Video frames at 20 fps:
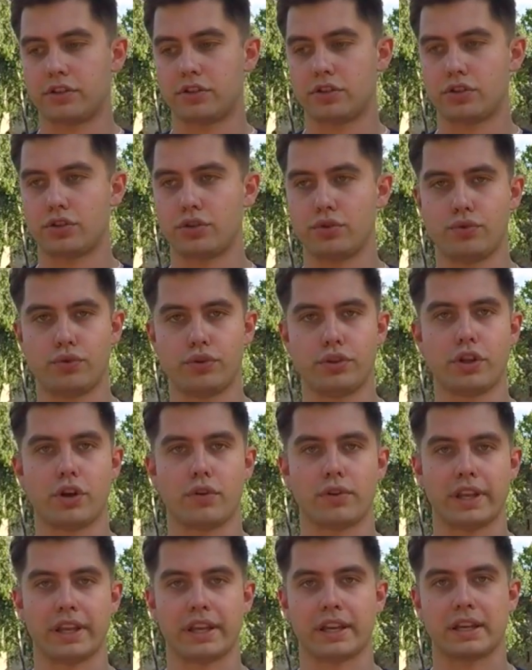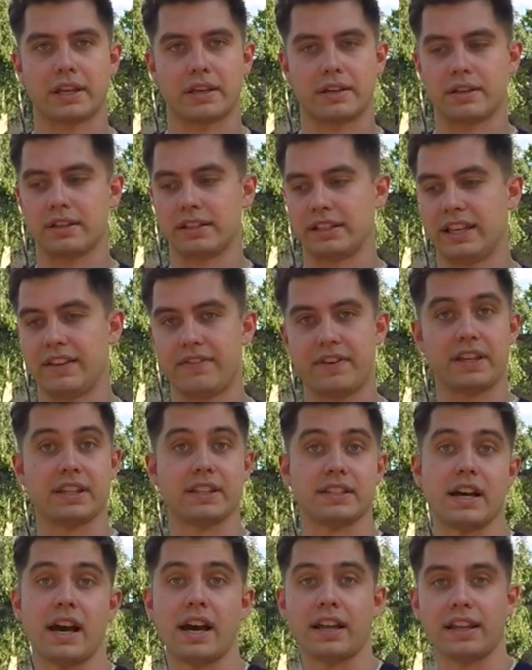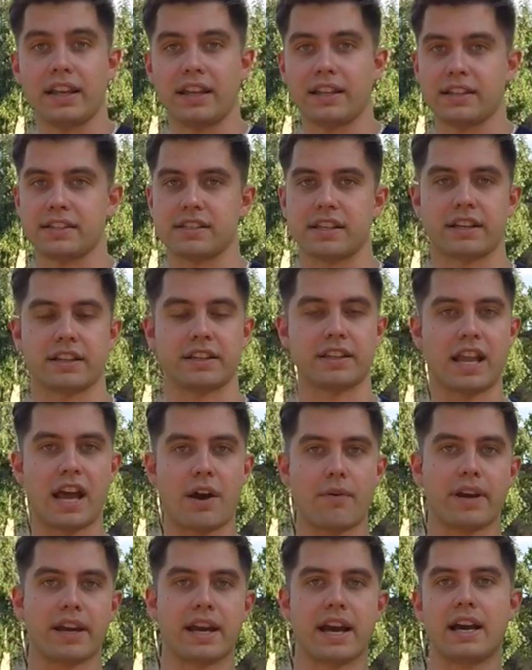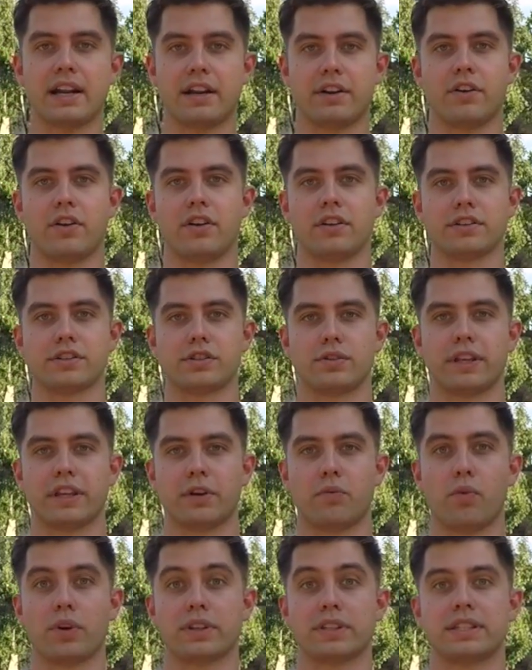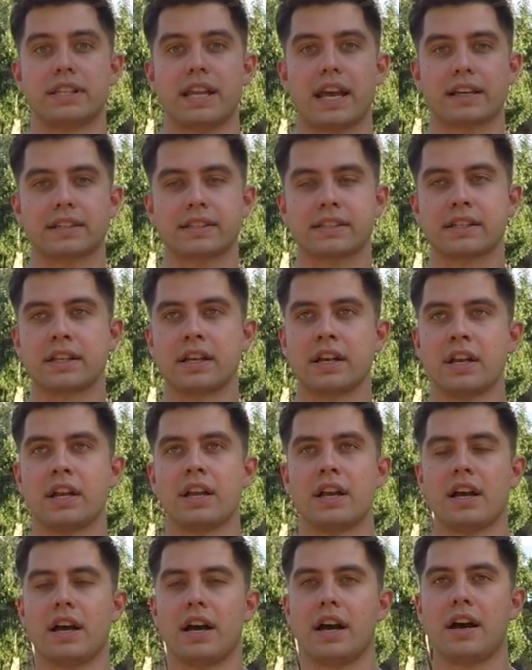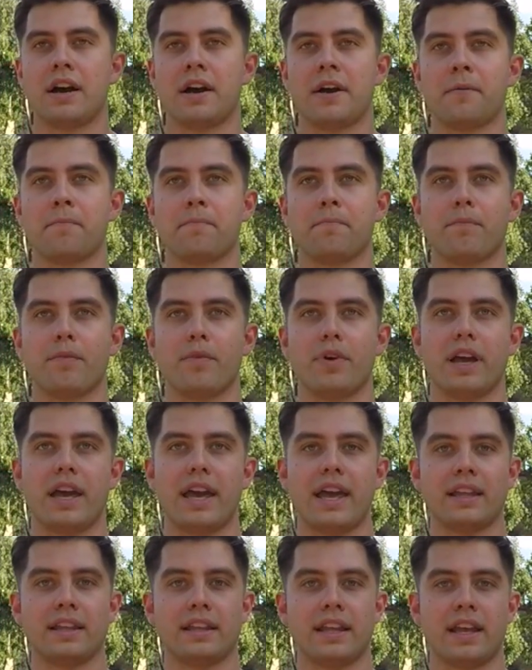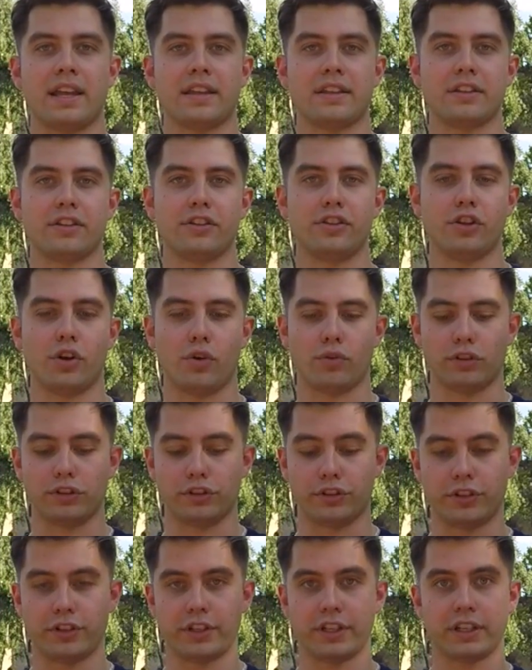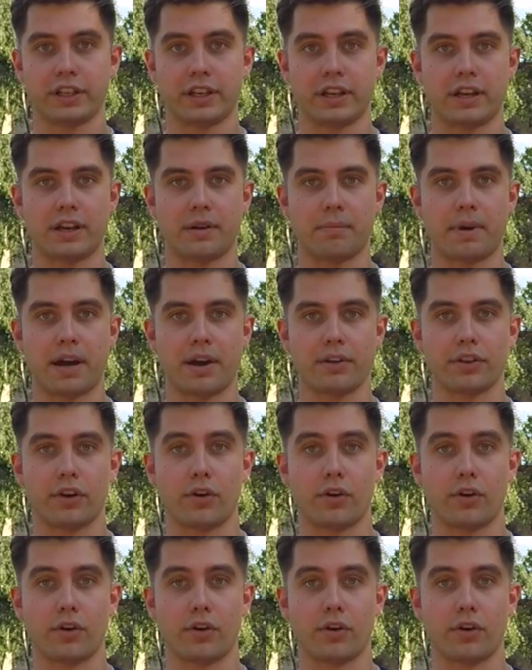to, like living in Thailand. It's like, now I got it all. So like, what's next? And then, learning about